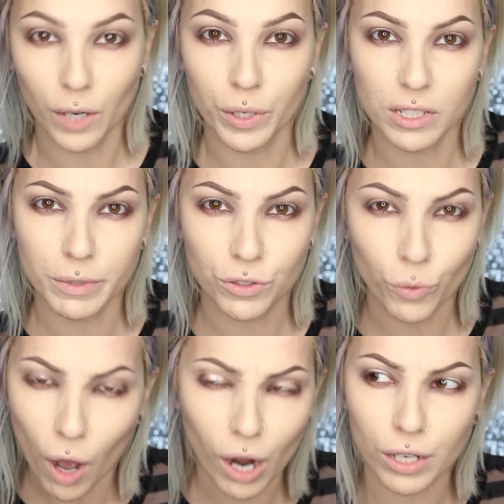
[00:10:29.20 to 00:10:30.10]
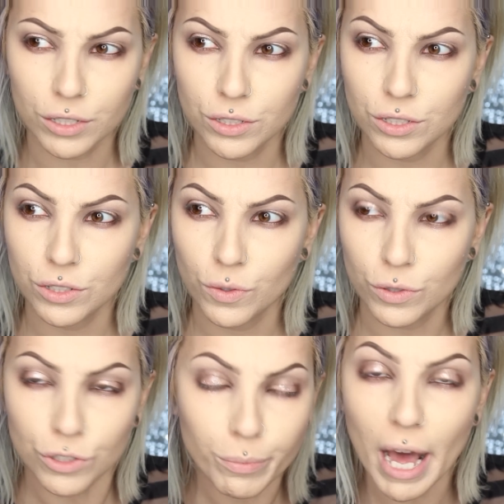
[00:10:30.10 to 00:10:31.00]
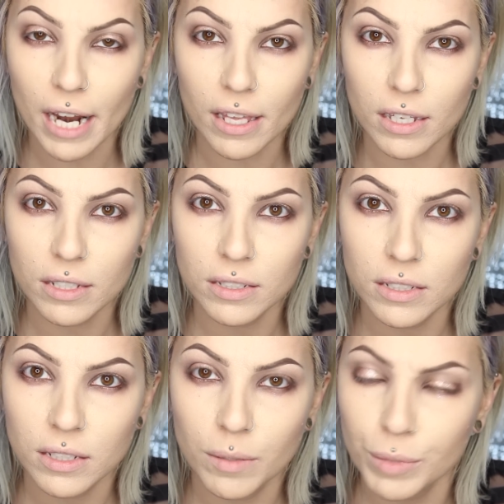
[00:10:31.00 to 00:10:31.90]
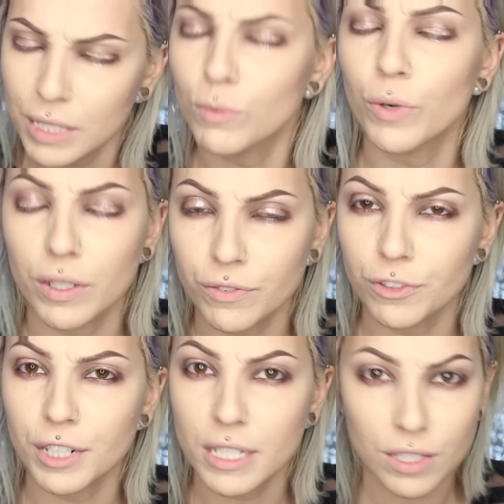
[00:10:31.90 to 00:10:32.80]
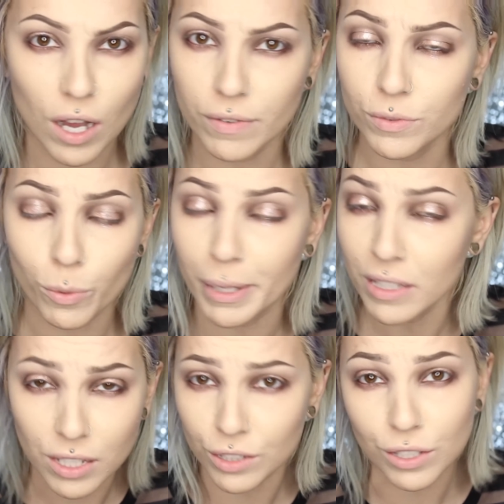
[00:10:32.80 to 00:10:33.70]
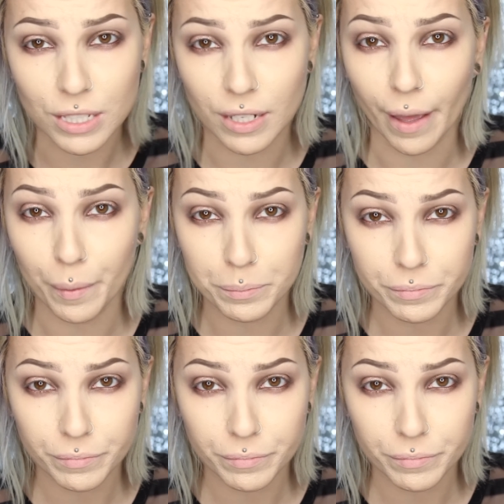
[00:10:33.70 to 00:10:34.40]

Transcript: I don't want it to be too harsh or dramatic. I'm going for a soft romantic look today.